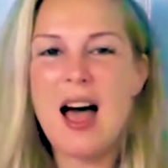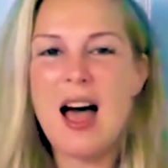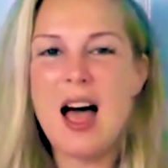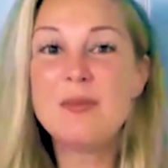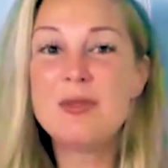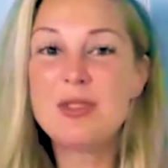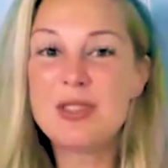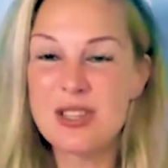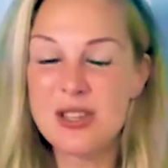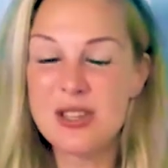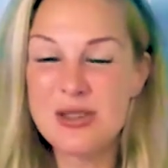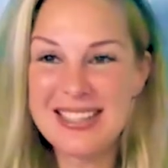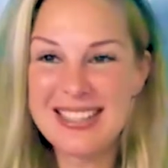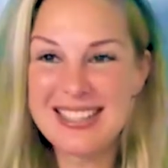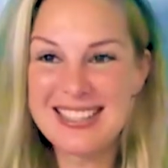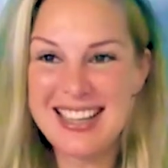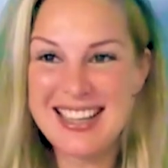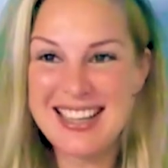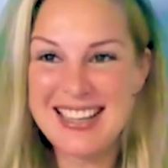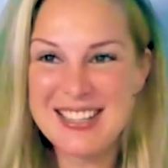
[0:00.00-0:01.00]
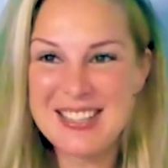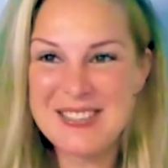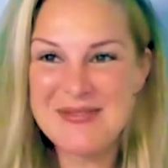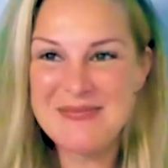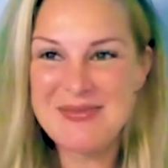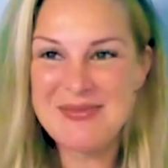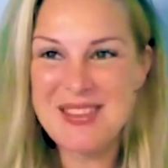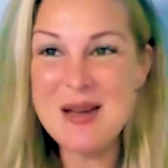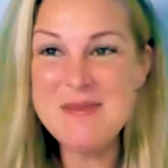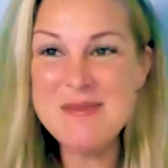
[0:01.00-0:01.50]
I'm so excited.
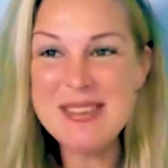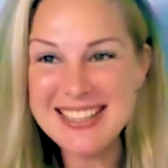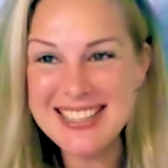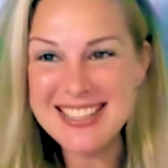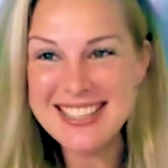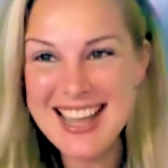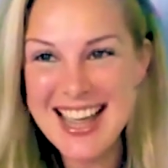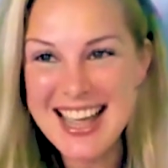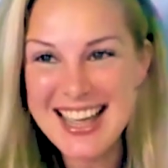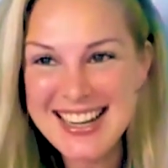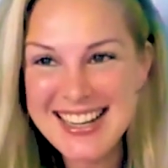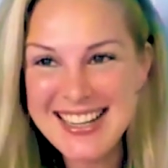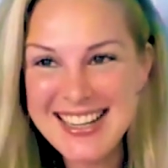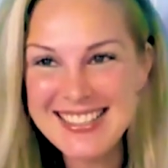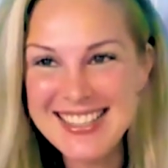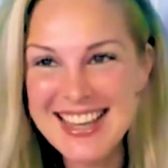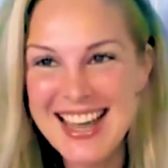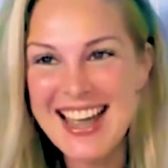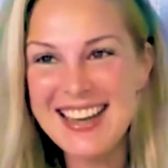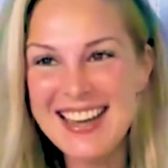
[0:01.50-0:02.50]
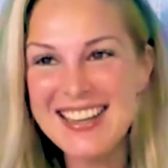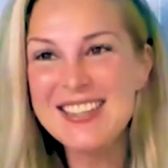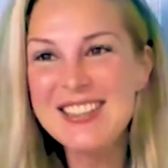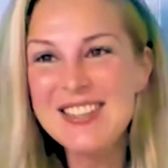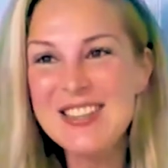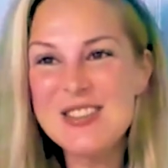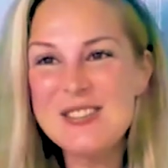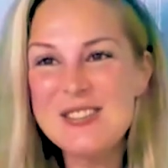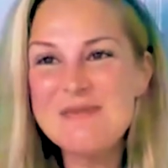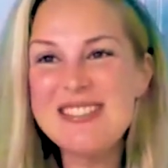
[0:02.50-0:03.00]
I'm excited and a
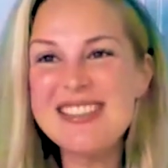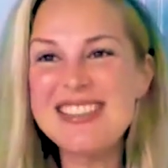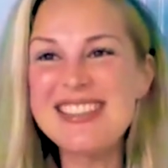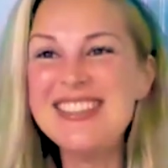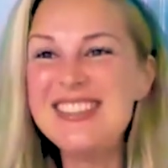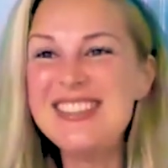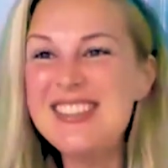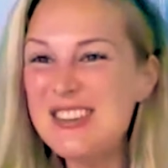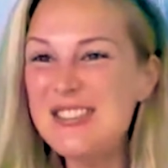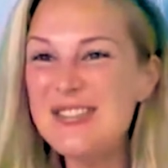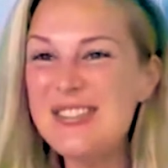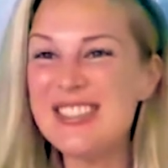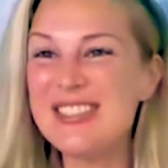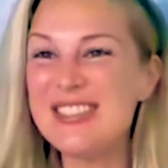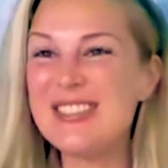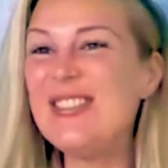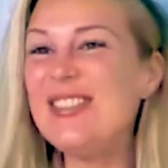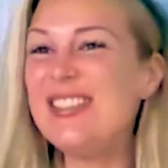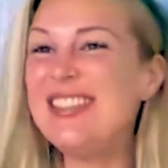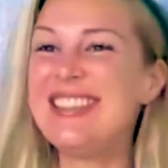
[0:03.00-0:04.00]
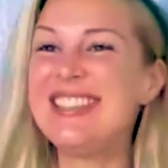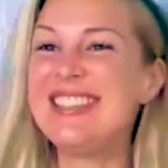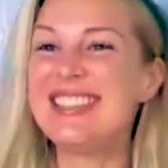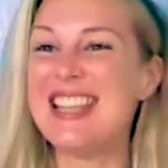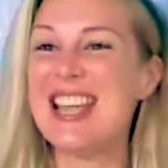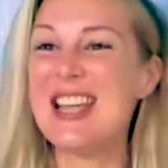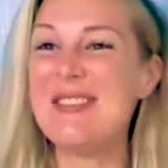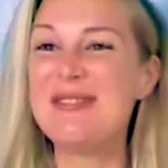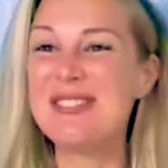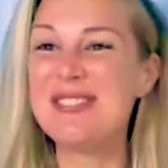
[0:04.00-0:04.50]
little bit nervous all at the
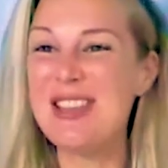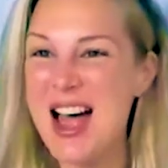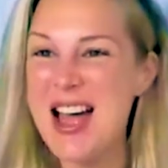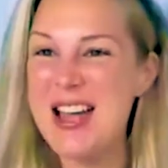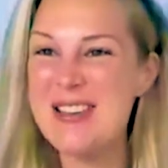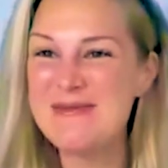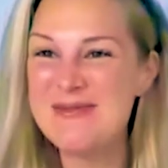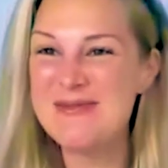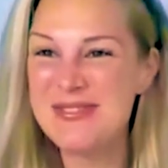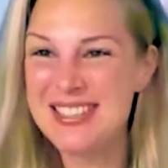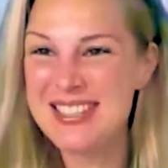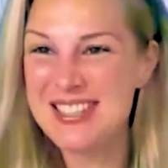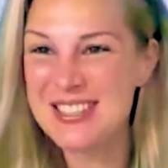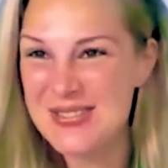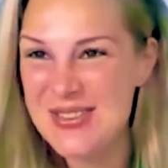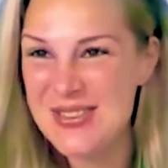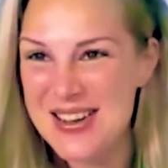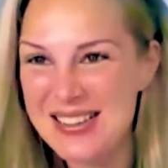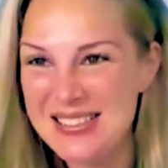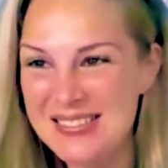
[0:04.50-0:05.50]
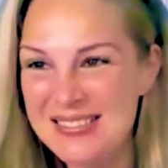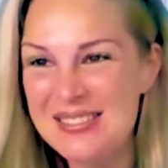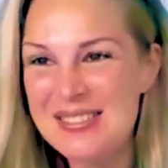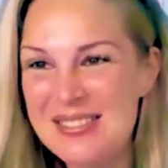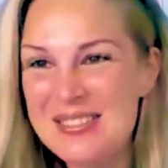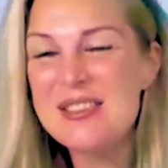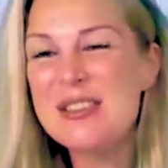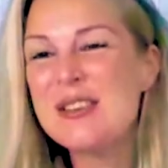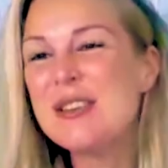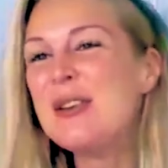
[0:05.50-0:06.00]
same time as well.
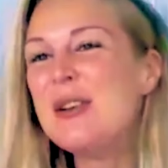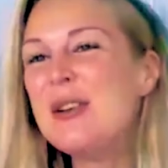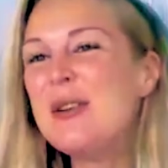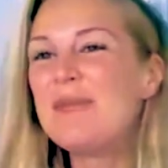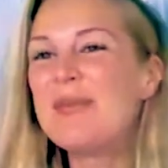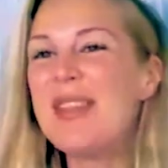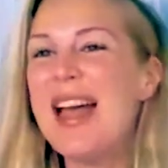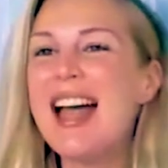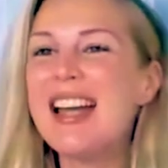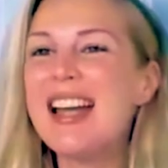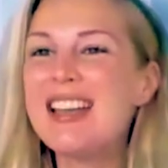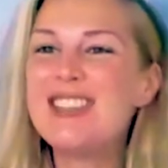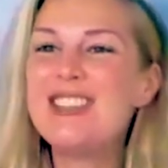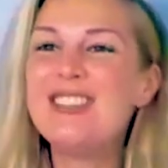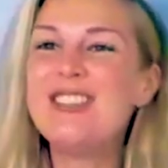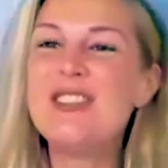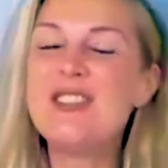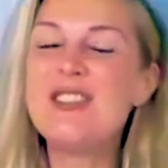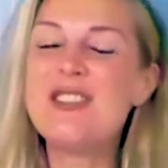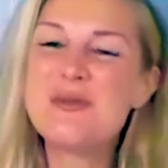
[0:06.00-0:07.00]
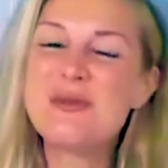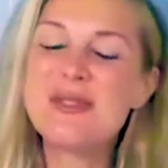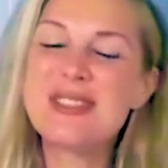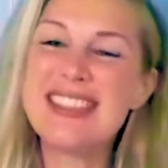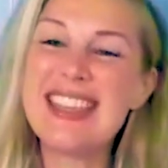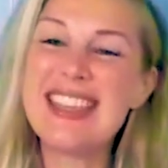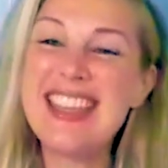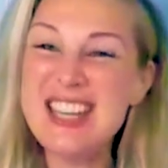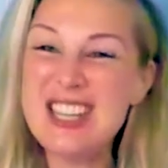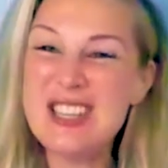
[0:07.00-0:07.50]
As you know,
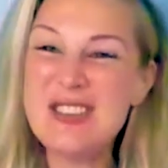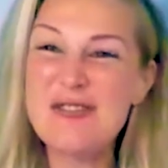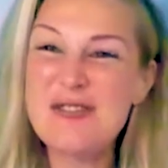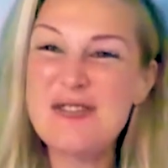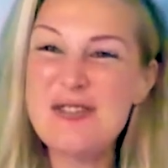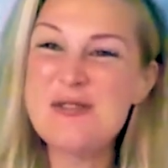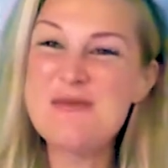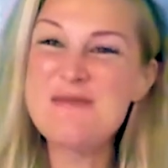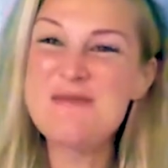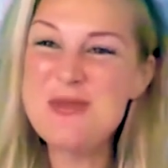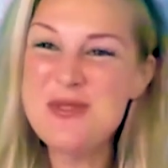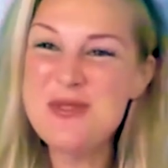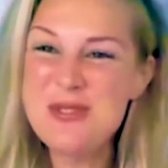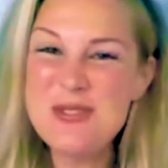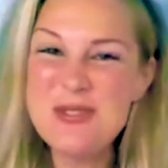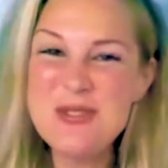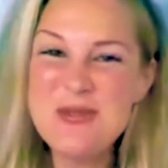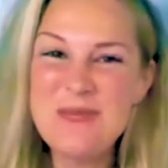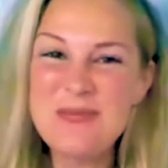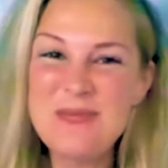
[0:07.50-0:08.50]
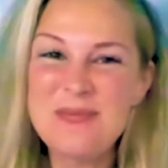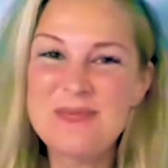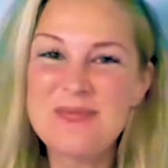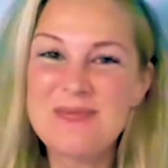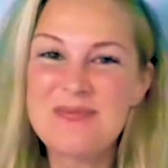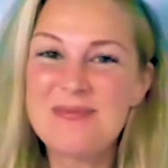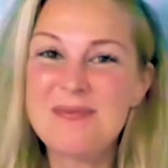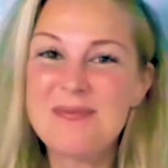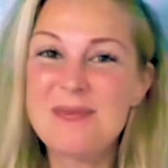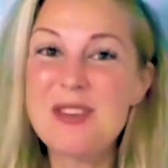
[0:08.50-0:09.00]
with each full moon,
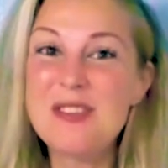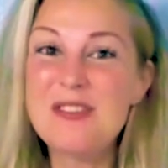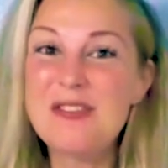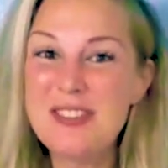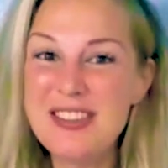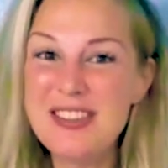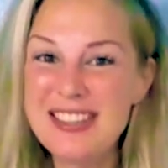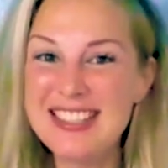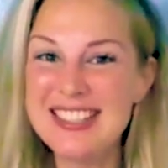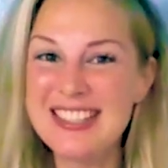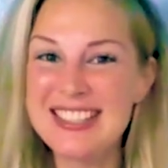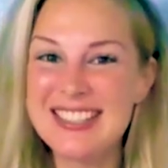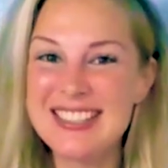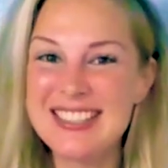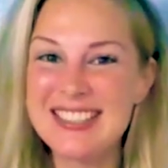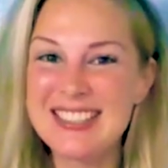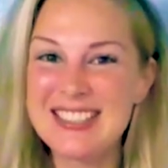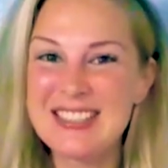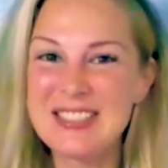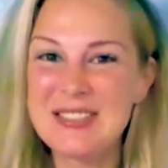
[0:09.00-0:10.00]
we feel it.